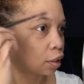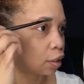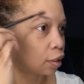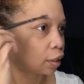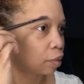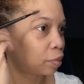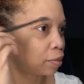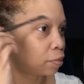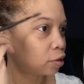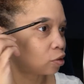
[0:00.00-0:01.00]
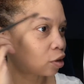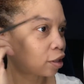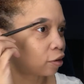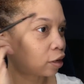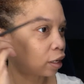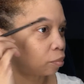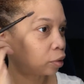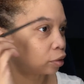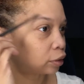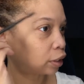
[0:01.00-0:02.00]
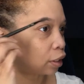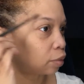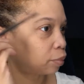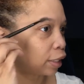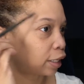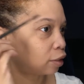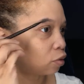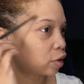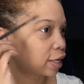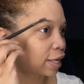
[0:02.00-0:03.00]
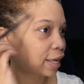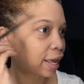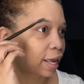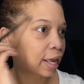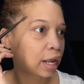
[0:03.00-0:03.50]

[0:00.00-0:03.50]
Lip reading: Like, people draw their eyebrows in, but I don't get